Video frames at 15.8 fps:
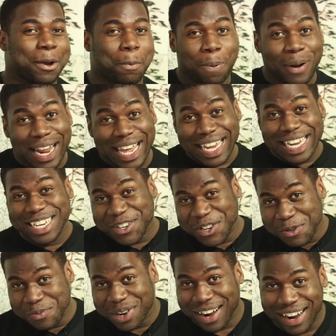playing
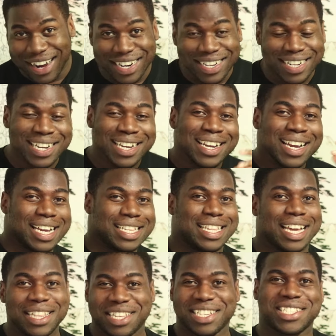Doomguard and
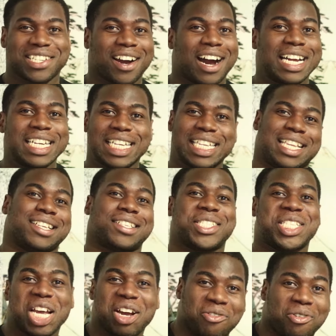then discarding
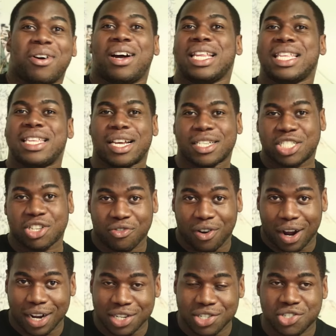Ysera and
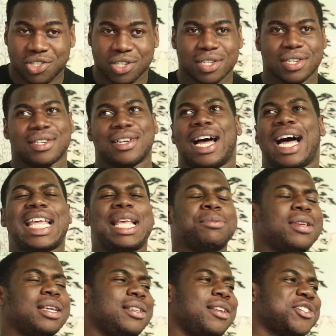Yasiraj. I
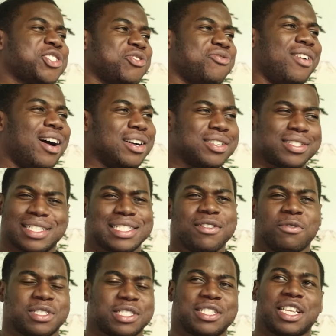keep saying Yasiraj.
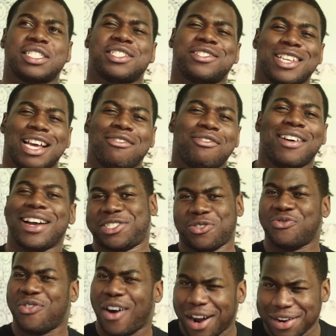No, Ysera and
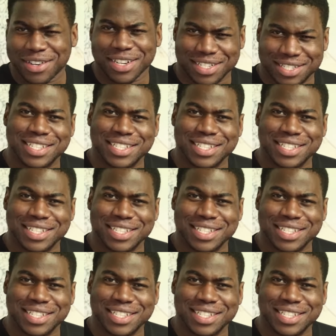Sylvanas.